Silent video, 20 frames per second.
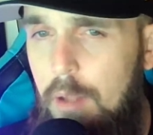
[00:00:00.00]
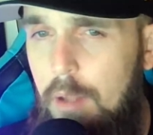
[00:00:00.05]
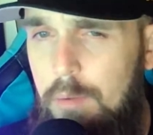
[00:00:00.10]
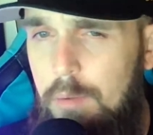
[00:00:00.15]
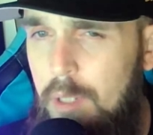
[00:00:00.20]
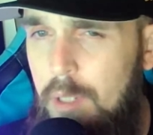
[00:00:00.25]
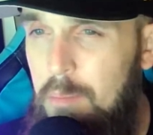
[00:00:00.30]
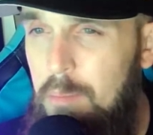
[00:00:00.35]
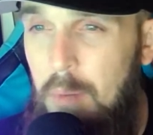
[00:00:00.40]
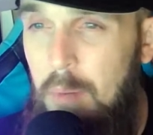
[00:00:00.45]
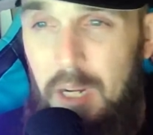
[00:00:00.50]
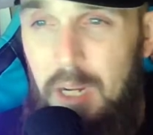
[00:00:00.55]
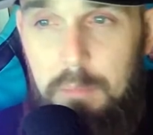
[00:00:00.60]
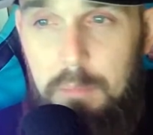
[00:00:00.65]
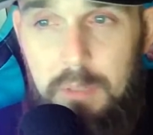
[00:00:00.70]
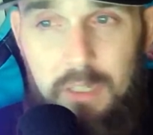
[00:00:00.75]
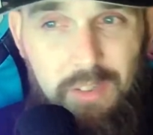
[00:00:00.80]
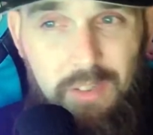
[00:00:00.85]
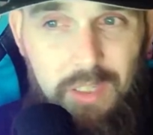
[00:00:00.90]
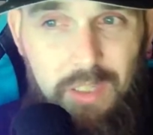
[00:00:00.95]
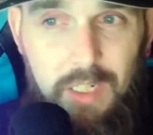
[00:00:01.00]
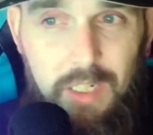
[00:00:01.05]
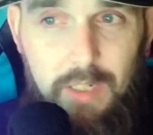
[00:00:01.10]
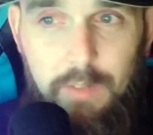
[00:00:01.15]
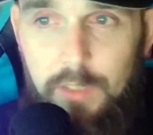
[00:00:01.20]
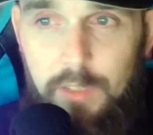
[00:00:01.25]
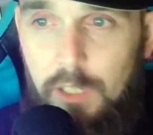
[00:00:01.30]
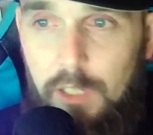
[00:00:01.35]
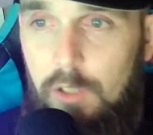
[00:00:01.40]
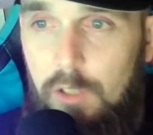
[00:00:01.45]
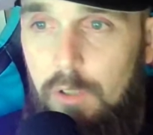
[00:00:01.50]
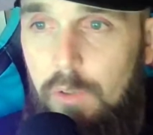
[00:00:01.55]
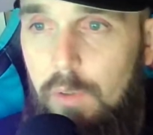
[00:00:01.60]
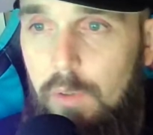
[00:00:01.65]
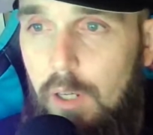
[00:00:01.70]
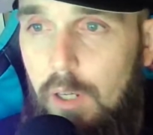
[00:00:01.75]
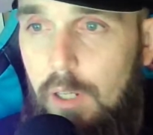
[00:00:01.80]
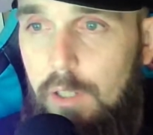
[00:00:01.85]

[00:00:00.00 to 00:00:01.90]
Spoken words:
It might be Steve's. I know